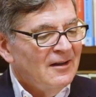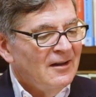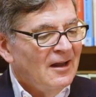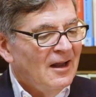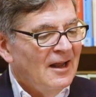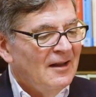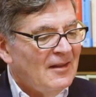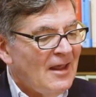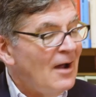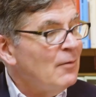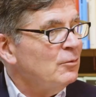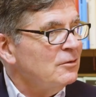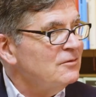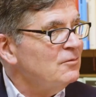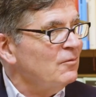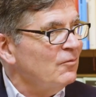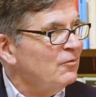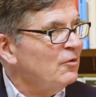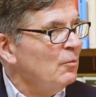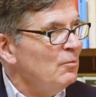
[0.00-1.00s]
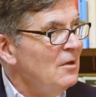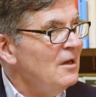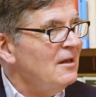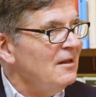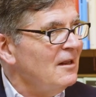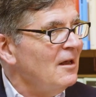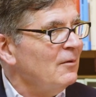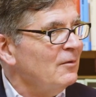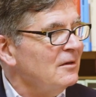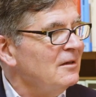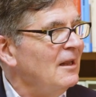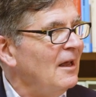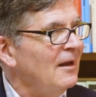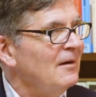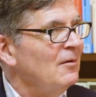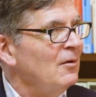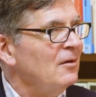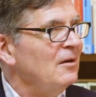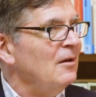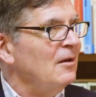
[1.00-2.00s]
and that was to me
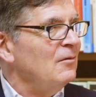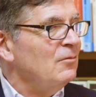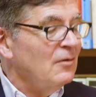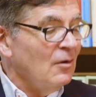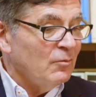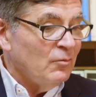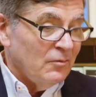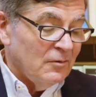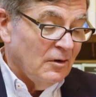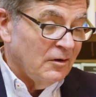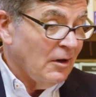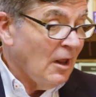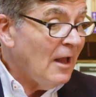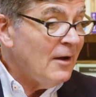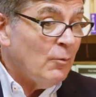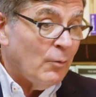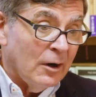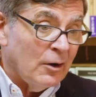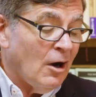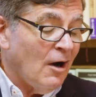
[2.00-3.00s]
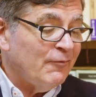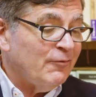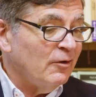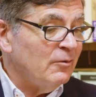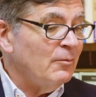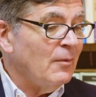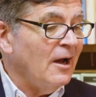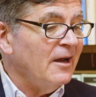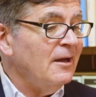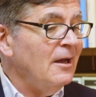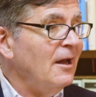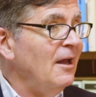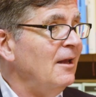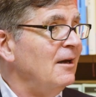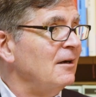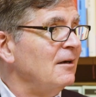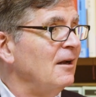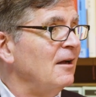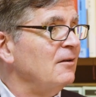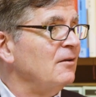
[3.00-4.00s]
that the light went off in my head,
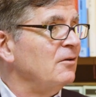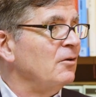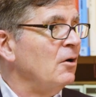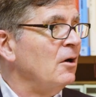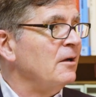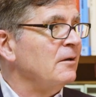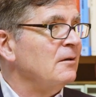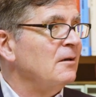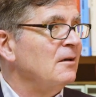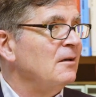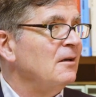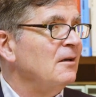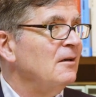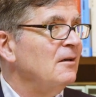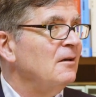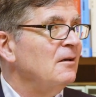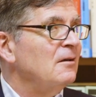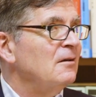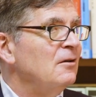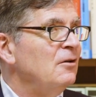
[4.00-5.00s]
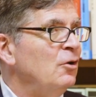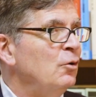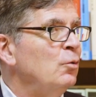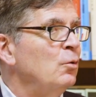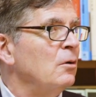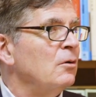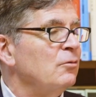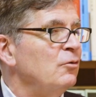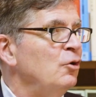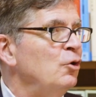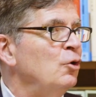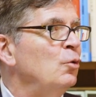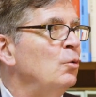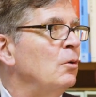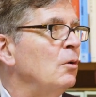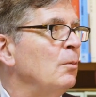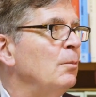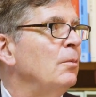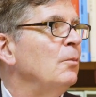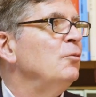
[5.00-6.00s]
and I thought, you
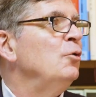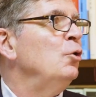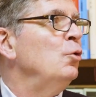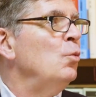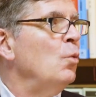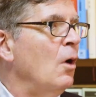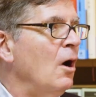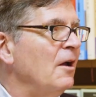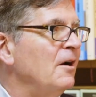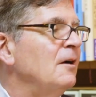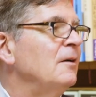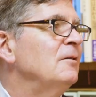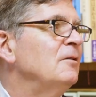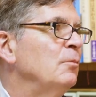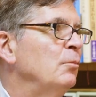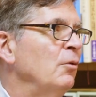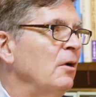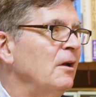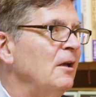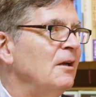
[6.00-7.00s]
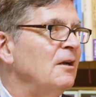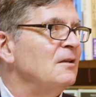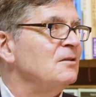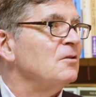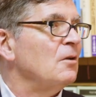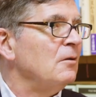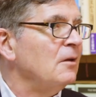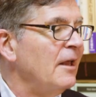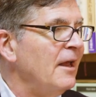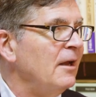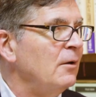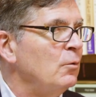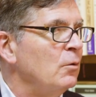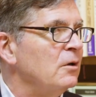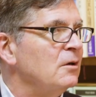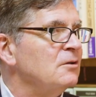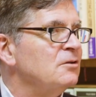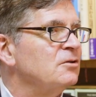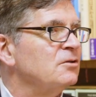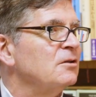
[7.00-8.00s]
wanted to bring it into
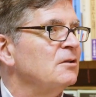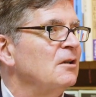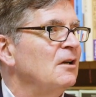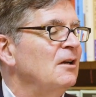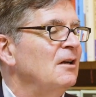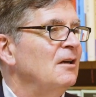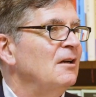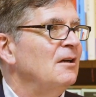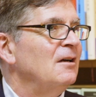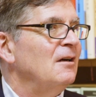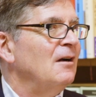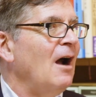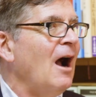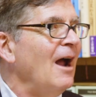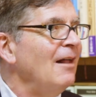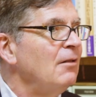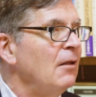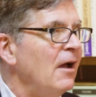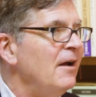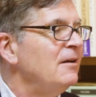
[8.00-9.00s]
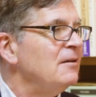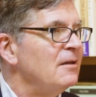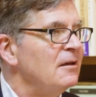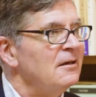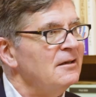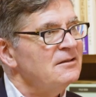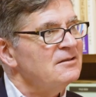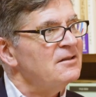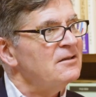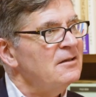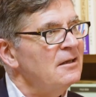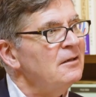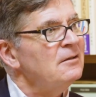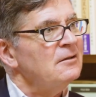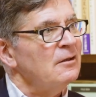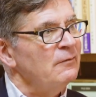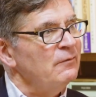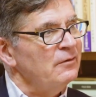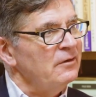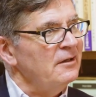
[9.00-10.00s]
language. I liked it
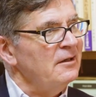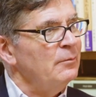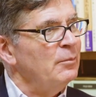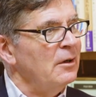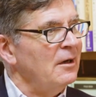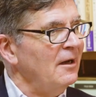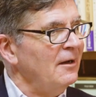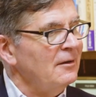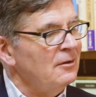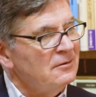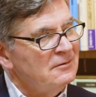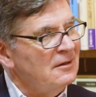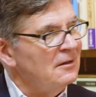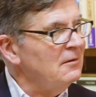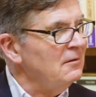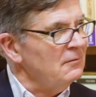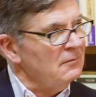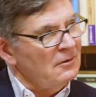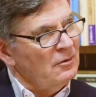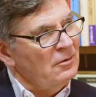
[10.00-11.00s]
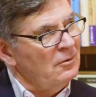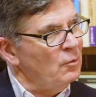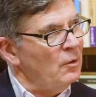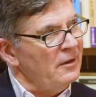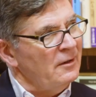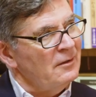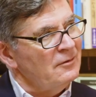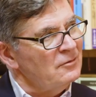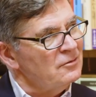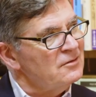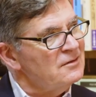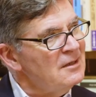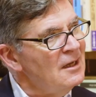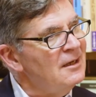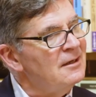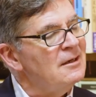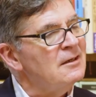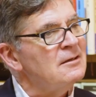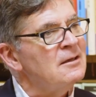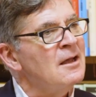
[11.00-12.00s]
instinctively, but I didn't quite
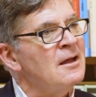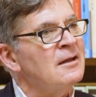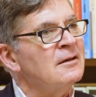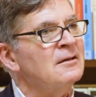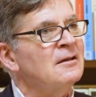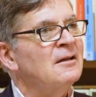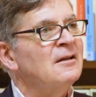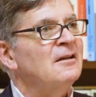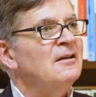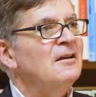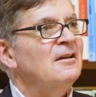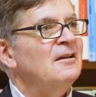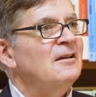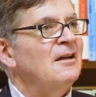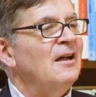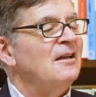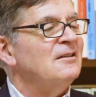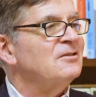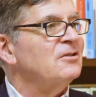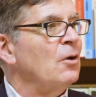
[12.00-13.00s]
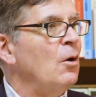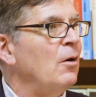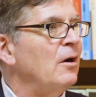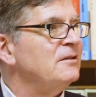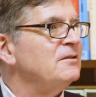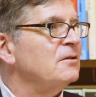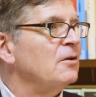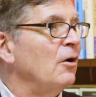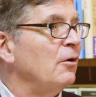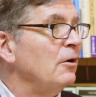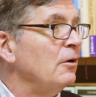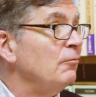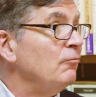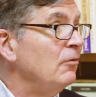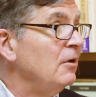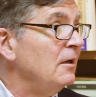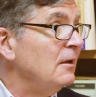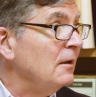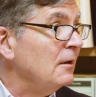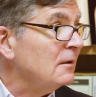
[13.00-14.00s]
understand it yet, and so I started
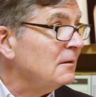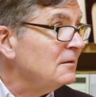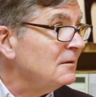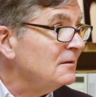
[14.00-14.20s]
reading.